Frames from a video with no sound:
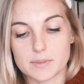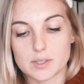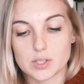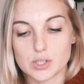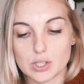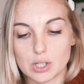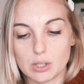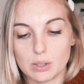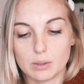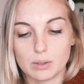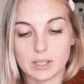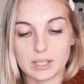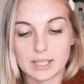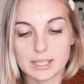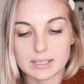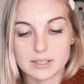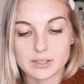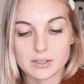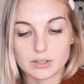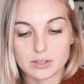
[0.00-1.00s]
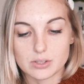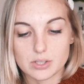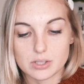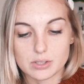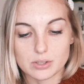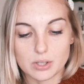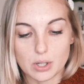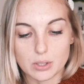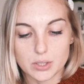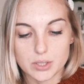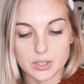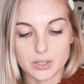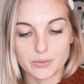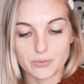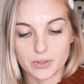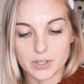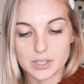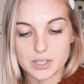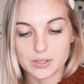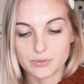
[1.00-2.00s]
So let's just go to the
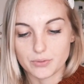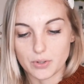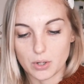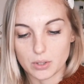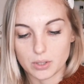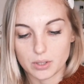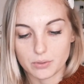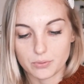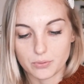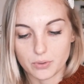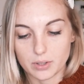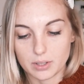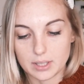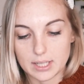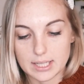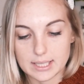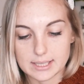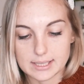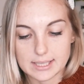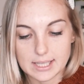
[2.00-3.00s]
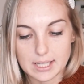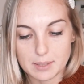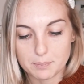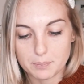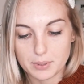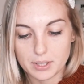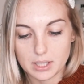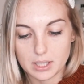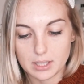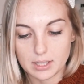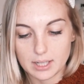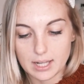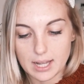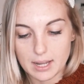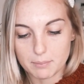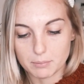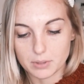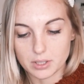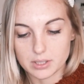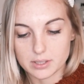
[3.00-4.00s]
first photo. For example,
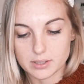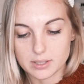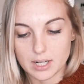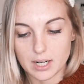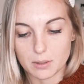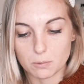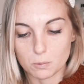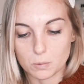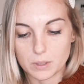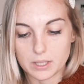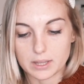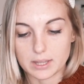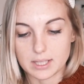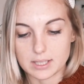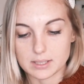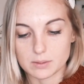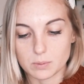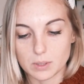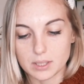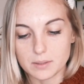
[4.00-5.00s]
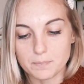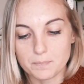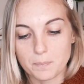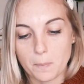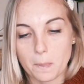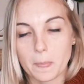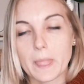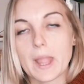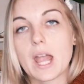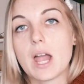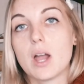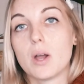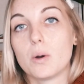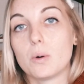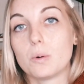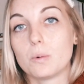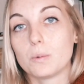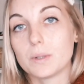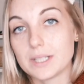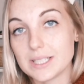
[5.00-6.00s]
I'm gonna start with this one.
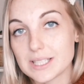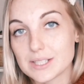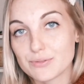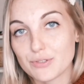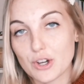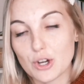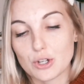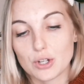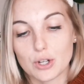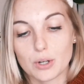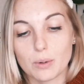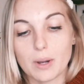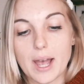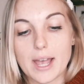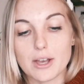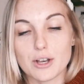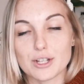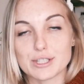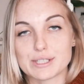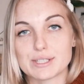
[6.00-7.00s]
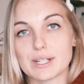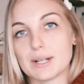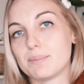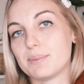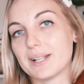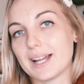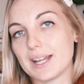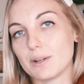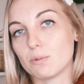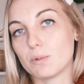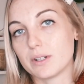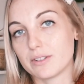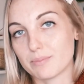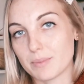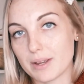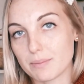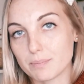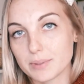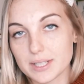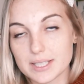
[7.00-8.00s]
With this photo I also applied one of
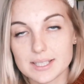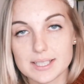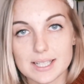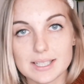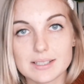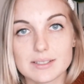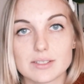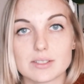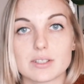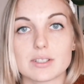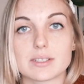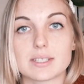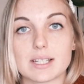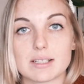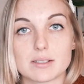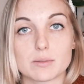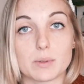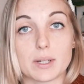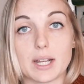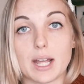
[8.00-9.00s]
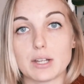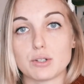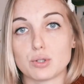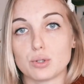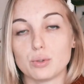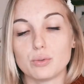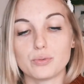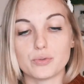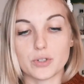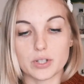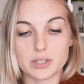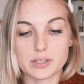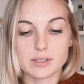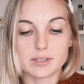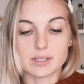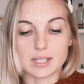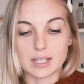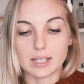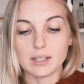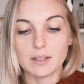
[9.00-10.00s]
my presets because that's what I do
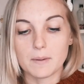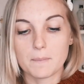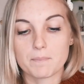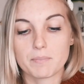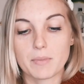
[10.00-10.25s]
first thing.